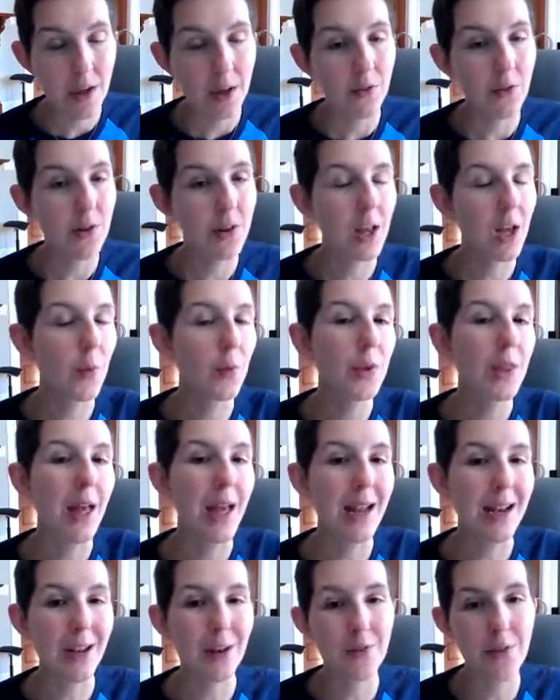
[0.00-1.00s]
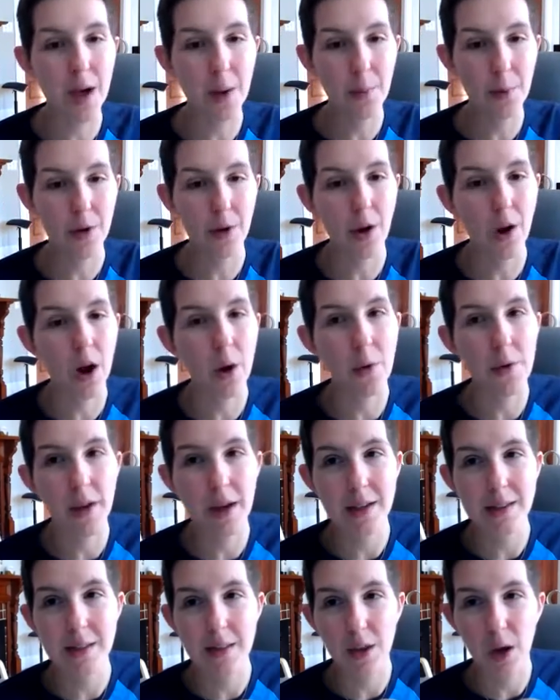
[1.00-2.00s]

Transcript: If you need help with any of that, book a call with us,